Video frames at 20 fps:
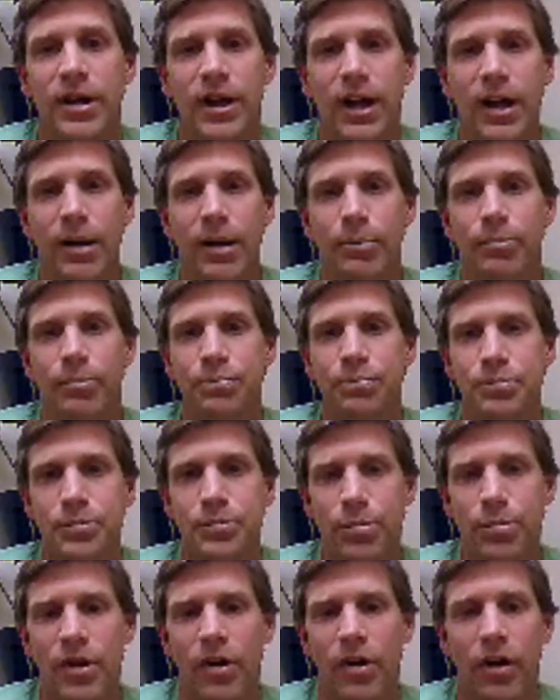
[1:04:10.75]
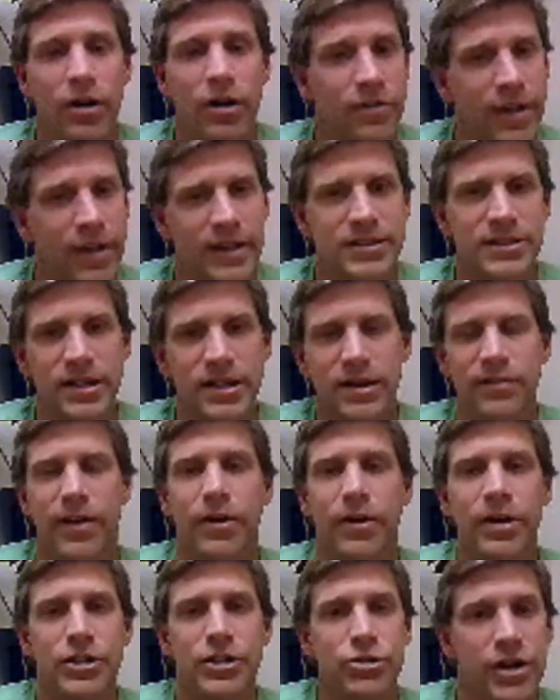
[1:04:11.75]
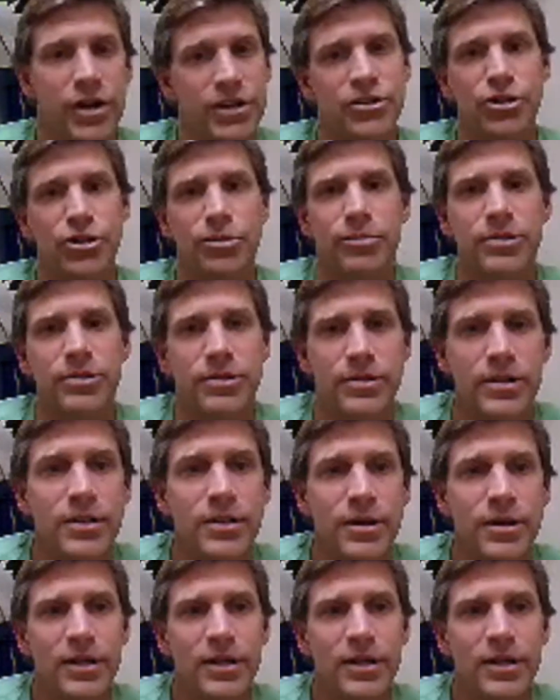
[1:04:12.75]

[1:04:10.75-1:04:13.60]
um, art that's uh, very transhuman